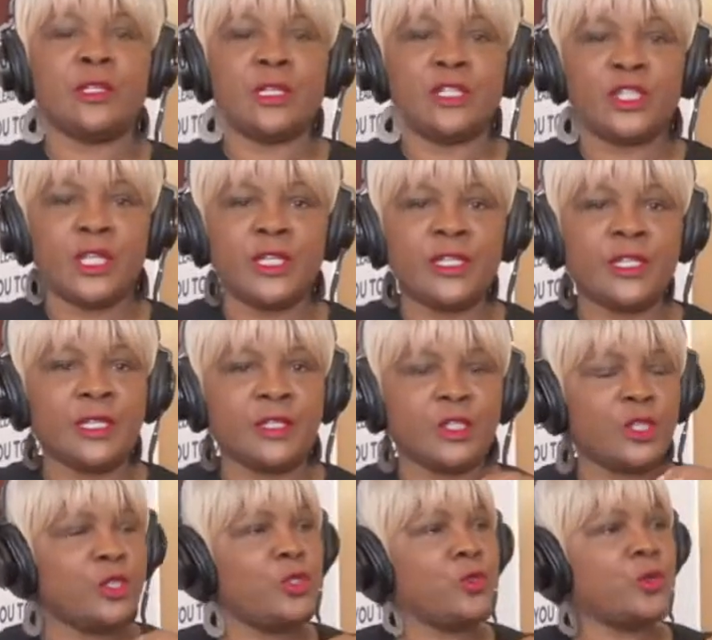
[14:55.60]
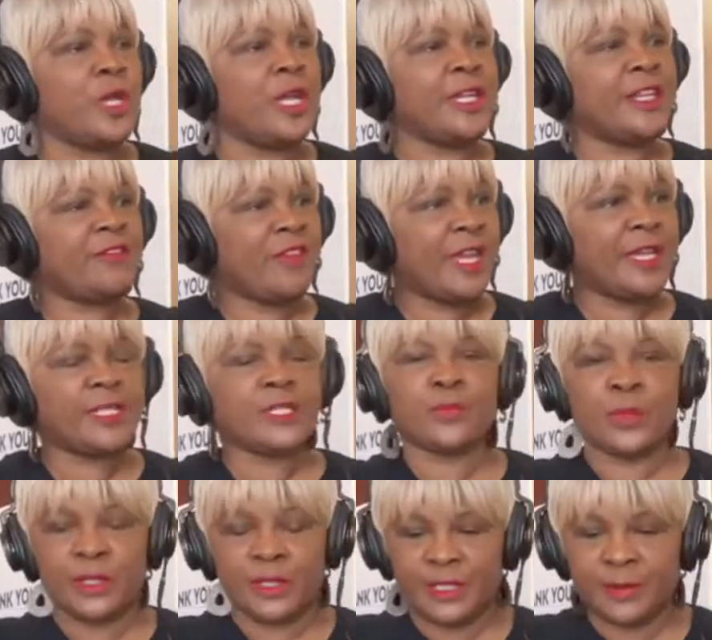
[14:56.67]
the agenda to you in advance,
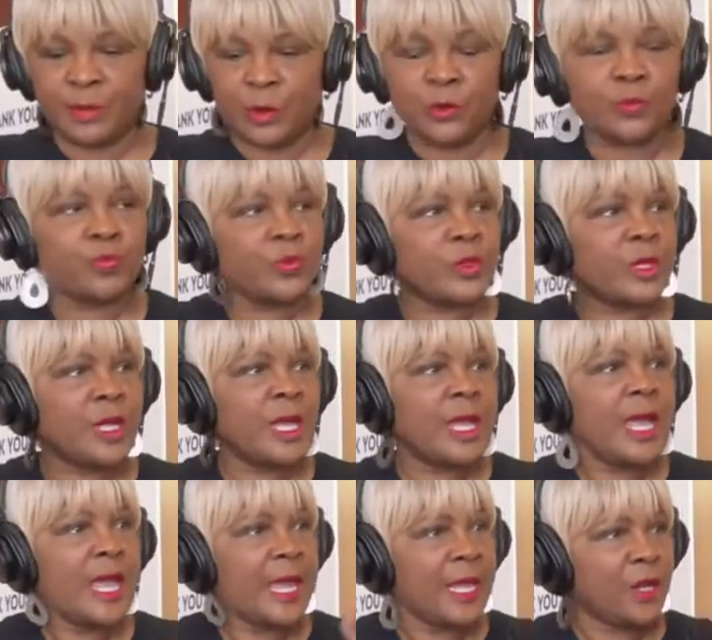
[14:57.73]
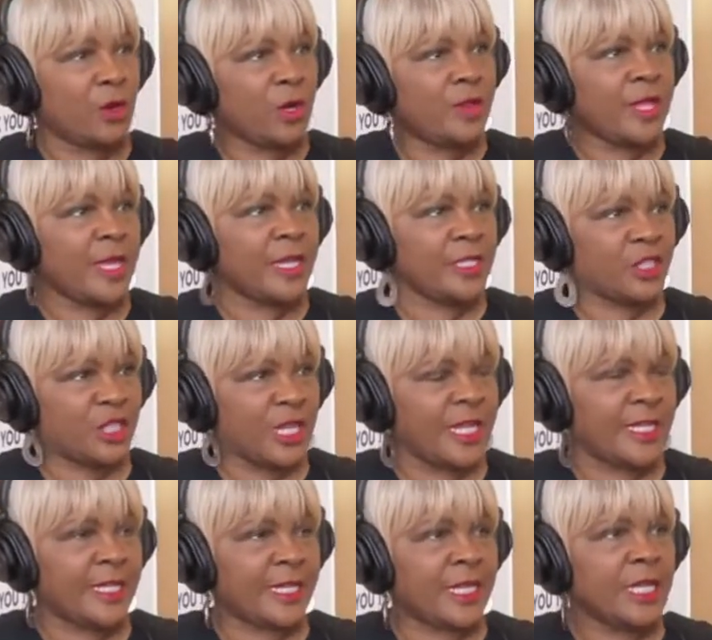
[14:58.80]
principal. And on that
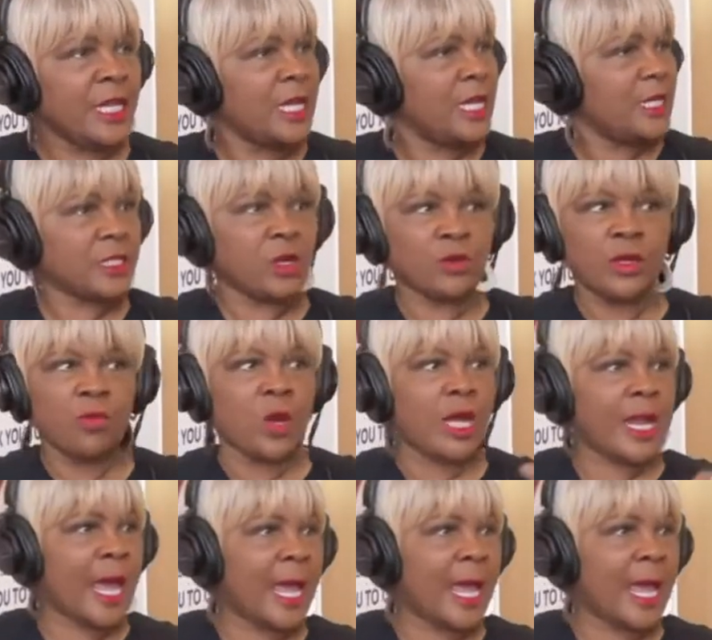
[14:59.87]
agenda is only one